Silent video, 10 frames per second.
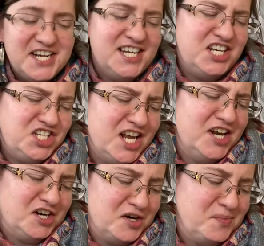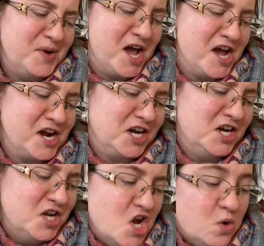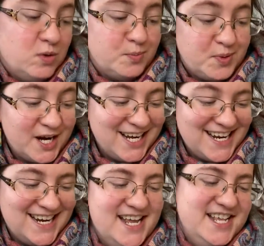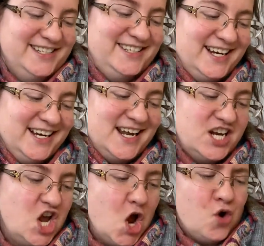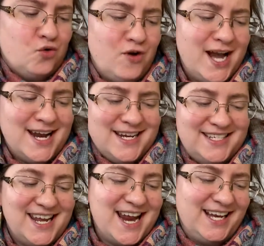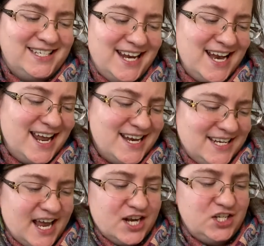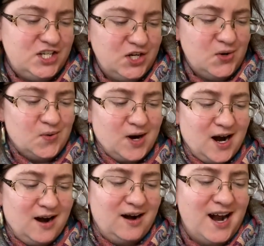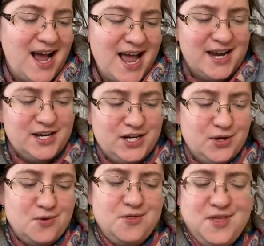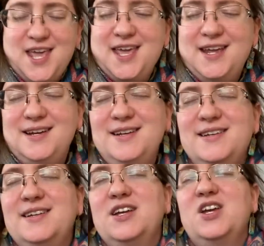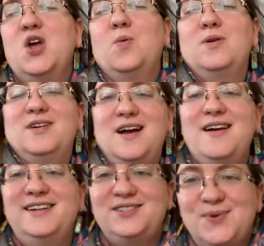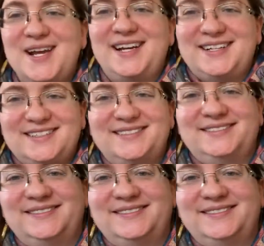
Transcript: to jitterbug. We'll brain it, zine it, rain-a-dane-din it, do our hot new thing, we're gonna swing.